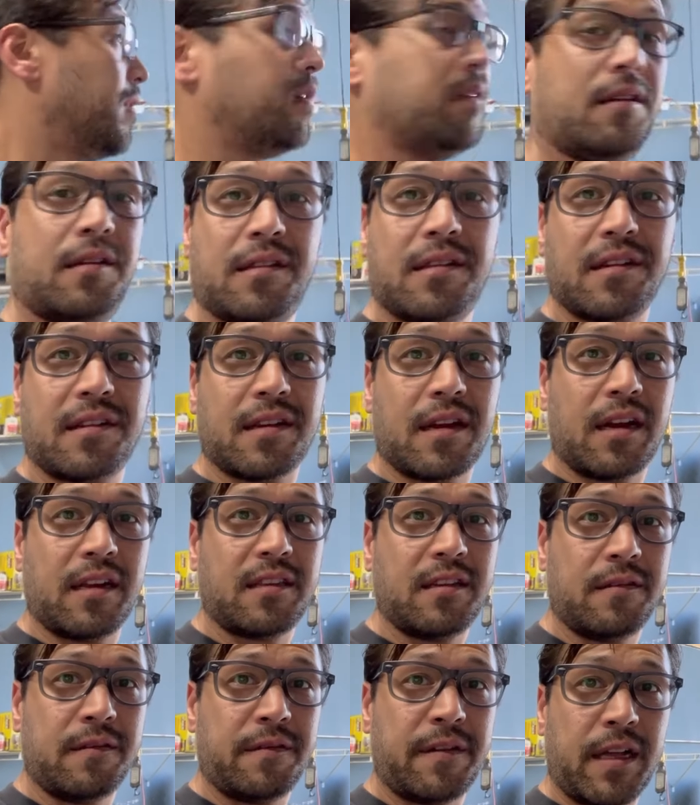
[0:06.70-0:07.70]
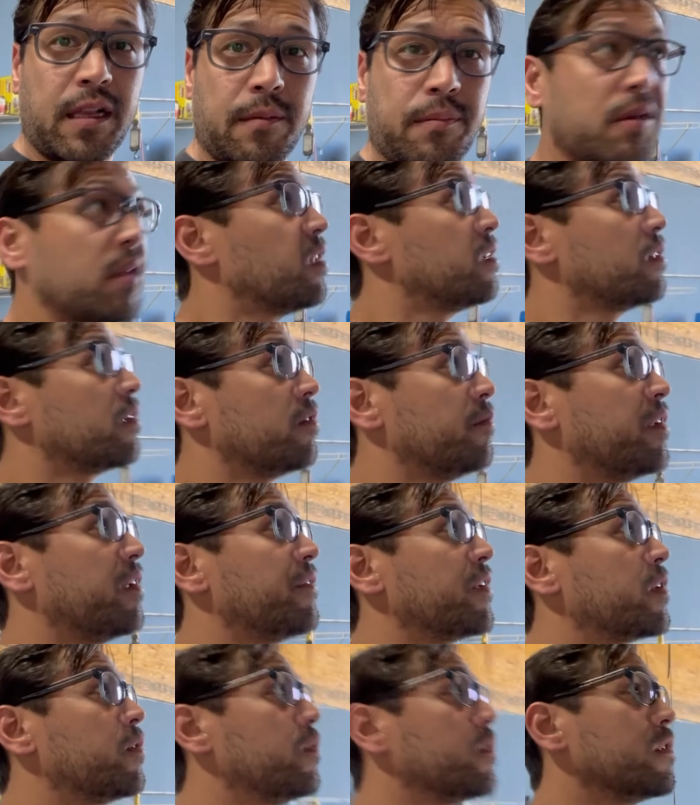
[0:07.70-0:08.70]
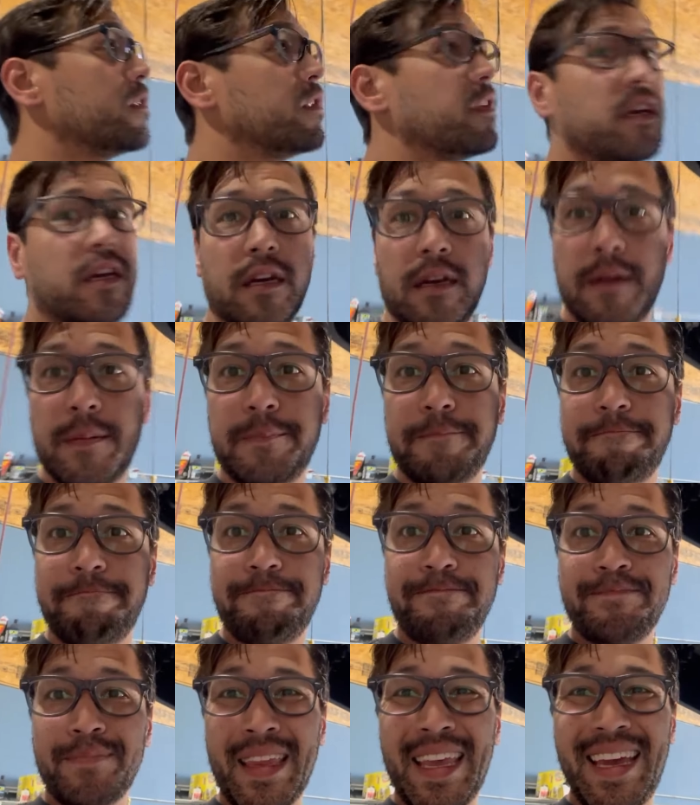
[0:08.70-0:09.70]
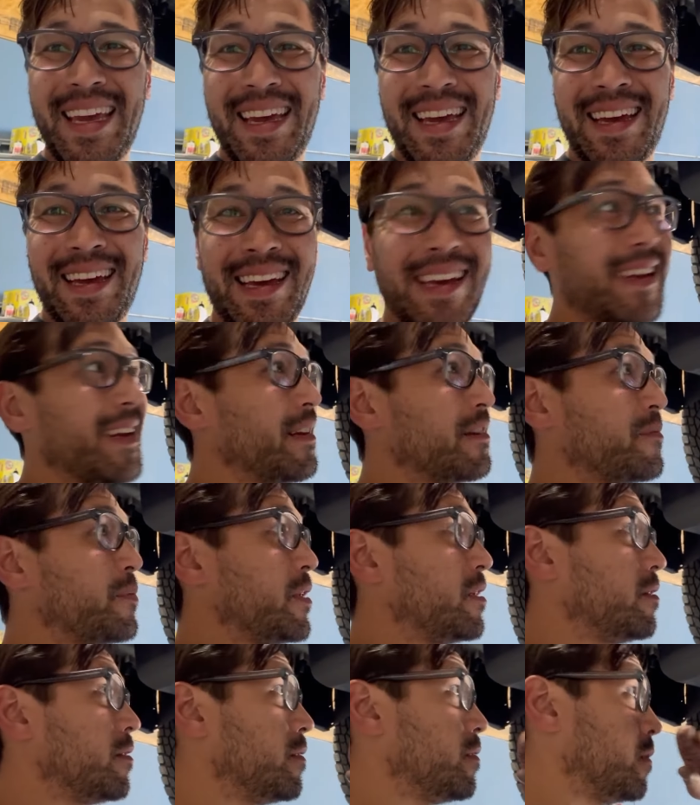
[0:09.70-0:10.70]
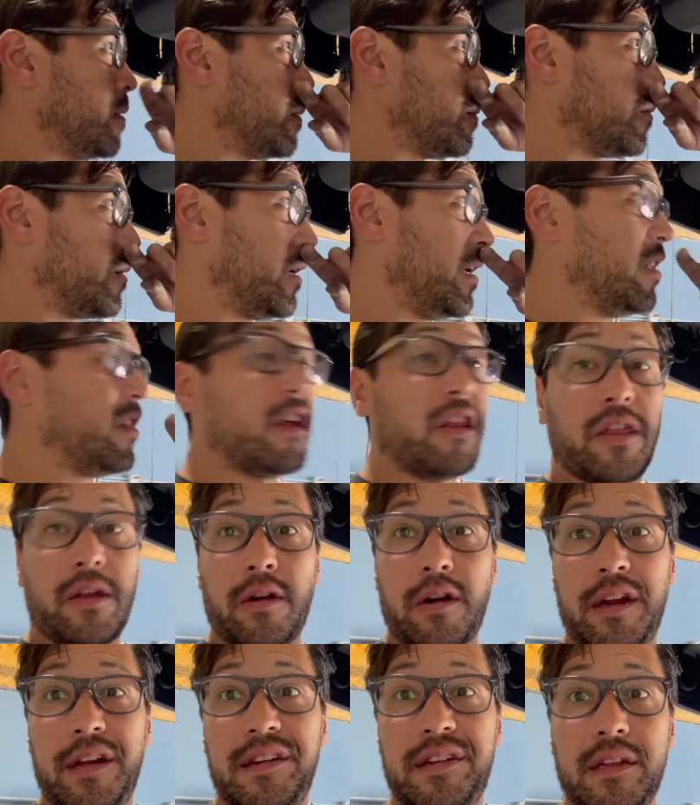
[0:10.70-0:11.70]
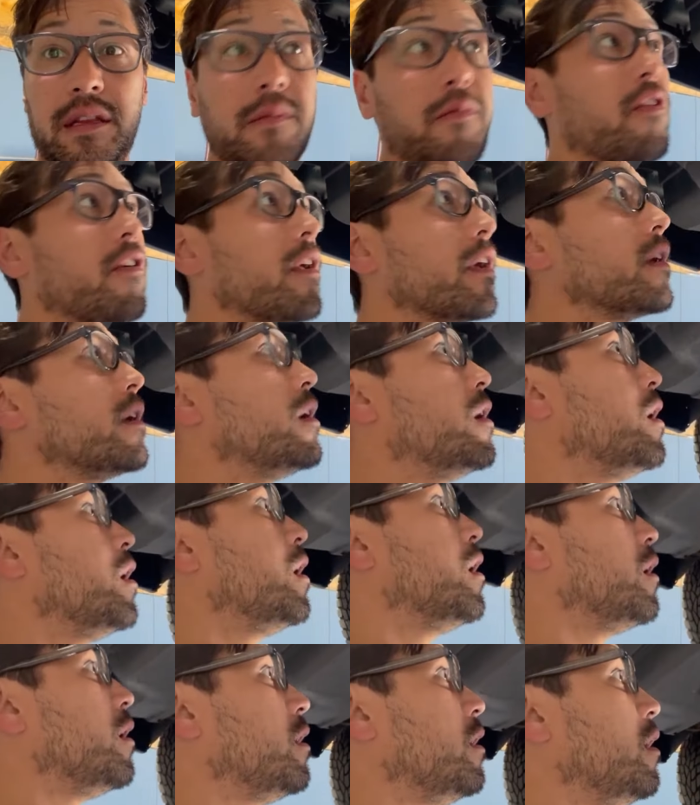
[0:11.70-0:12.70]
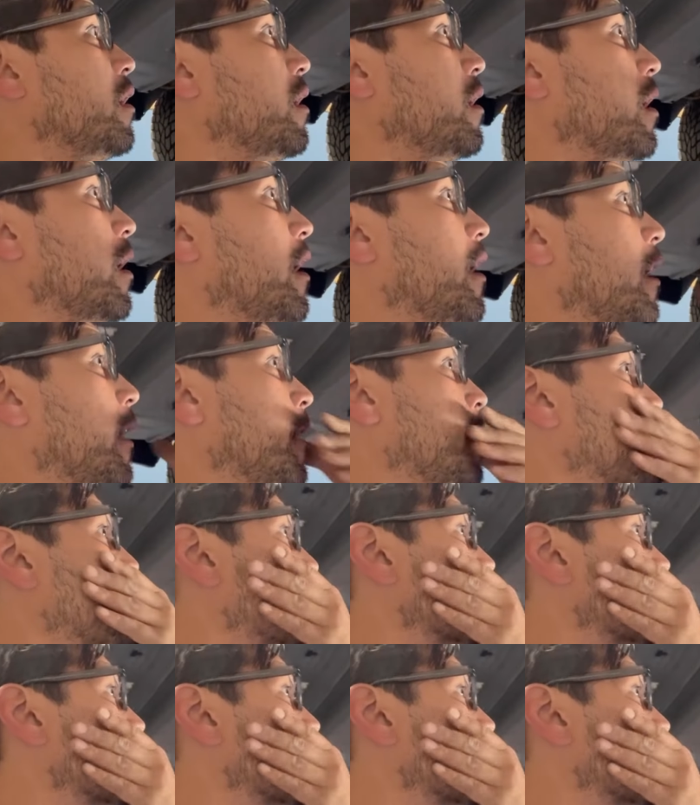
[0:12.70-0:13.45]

It's decided to develop a little bit of a coolant leak, and it's been in the 30s in the morning. The